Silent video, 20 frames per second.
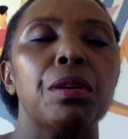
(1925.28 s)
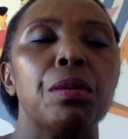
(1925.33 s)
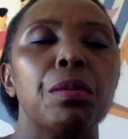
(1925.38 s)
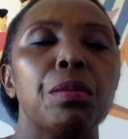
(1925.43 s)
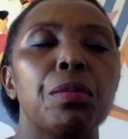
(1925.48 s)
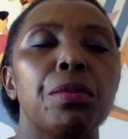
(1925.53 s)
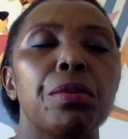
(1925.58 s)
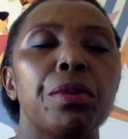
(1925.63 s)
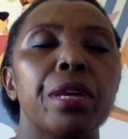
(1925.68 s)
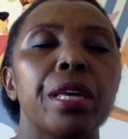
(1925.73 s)

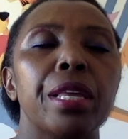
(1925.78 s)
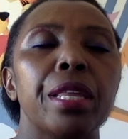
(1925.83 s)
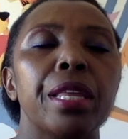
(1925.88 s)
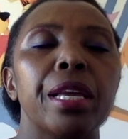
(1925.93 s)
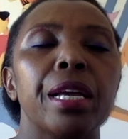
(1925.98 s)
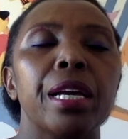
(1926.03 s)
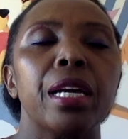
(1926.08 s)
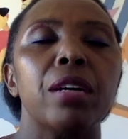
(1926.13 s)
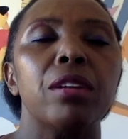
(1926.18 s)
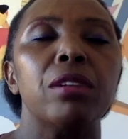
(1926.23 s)
Breathing
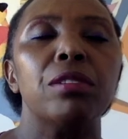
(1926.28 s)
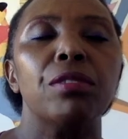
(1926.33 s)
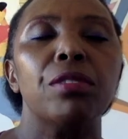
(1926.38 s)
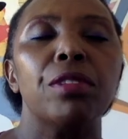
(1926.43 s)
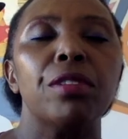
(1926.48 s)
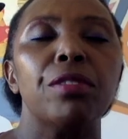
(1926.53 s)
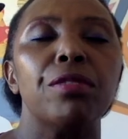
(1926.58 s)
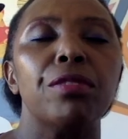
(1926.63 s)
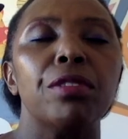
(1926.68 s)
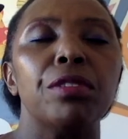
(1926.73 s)
out for the
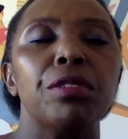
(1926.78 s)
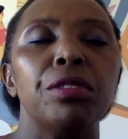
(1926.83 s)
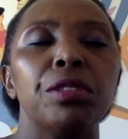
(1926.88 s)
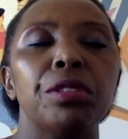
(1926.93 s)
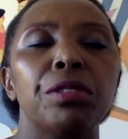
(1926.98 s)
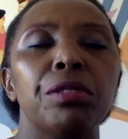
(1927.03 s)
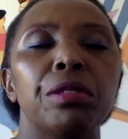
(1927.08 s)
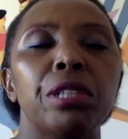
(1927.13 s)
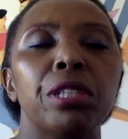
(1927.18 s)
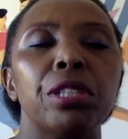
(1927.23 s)
full
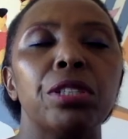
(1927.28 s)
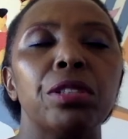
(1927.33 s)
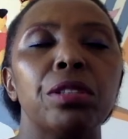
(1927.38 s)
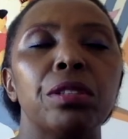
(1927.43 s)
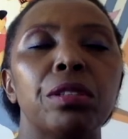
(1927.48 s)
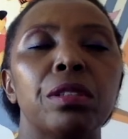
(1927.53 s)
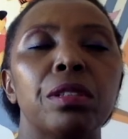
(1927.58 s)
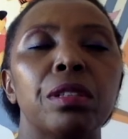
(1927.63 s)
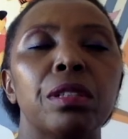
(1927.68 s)
duration.